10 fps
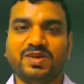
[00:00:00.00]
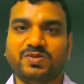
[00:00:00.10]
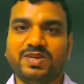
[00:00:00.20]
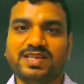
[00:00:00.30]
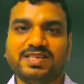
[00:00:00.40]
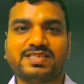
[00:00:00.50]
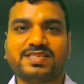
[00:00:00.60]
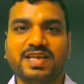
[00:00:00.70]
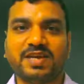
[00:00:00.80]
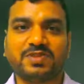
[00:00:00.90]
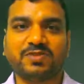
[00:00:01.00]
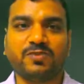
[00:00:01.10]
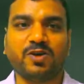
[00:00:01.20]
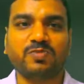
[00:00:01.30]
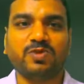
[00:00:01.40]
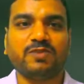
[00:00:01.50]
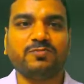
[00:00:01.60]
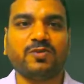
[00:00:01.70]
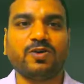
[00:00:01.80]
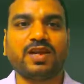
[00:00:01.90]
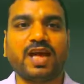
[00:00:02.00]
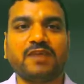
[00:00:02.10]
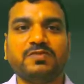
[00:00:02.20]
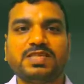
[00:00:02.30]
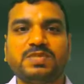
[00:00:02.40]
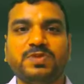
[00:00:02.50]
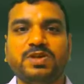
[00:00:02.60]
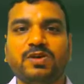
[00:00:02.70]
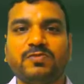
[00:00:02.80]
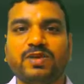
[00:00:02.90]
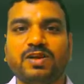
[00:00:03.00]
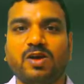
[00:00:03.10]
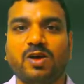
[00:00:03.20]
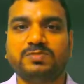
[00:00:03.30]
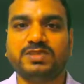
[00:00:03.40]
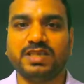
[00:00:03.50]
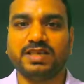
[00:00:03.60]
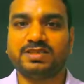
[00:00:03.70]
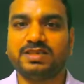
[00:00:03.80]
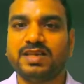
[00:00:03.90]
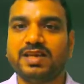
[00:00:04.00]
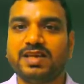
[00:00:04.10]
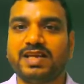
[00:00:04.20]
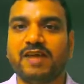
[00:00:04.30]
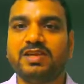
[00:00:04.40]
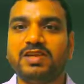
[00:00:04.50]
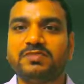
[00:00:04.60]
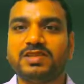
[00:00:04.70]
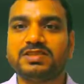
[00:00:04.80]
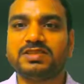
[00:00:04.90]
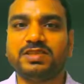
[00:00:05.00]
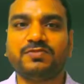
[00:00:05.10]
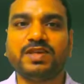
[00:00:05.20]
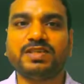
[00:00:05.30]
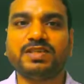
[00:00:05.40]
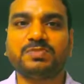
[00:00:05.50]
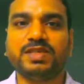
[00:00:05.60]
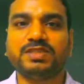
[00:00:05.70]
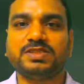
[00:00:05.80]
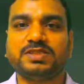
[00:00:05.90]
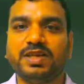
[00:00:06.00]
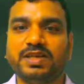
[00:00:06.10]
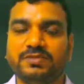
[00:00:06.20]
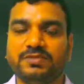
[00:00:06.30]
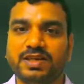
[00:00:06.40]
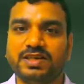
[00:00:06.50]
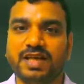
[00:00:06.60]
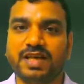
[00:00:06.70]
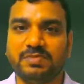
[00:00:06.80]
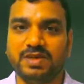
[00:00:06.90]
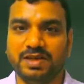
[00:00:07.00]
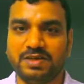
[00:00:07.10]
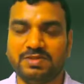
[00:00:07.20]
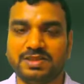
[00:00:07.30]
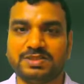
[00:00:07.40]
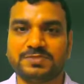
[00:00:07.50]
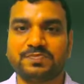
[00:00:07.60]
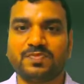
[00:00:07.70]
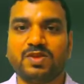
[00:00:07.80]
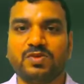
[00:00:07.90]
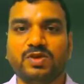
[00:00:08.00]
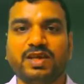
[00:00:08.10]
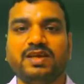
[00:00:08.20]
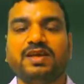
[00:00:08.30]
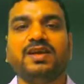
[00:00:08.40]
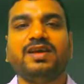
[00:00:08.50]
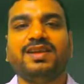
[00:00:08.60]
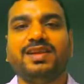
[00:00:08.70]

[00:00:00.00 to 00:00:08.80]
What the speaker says: Now let us derive the formula for average speed of an object traveling with different speeds during different time intervals. Okay,